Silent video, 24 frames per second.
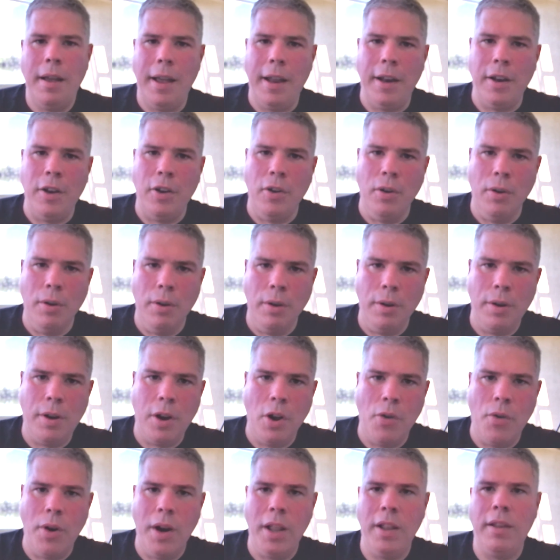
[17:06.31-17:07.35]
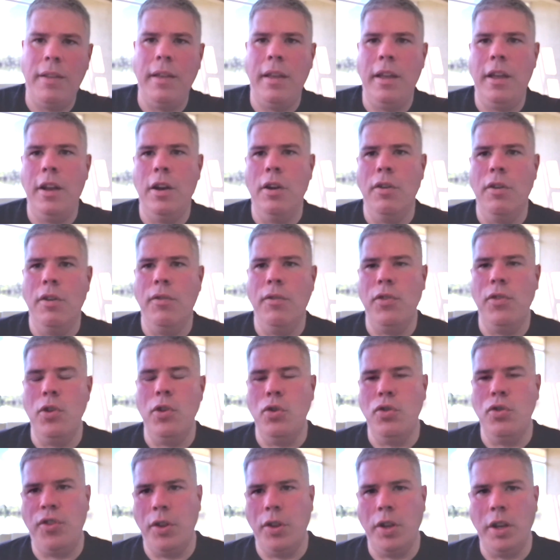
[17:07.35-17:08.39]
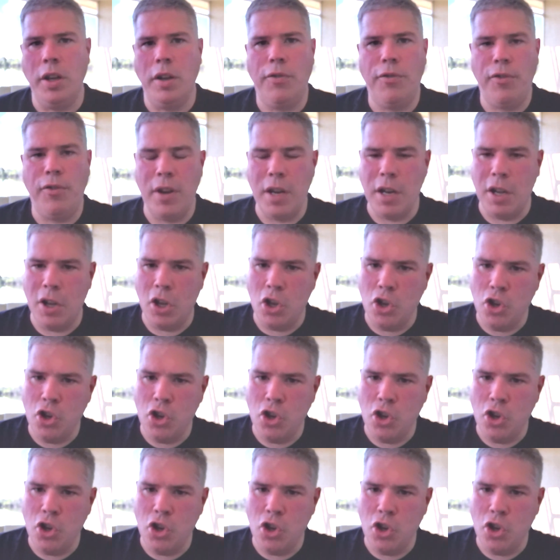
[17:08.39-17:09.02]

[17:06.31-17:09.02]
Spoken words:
and you're going into interviews feeling defeated.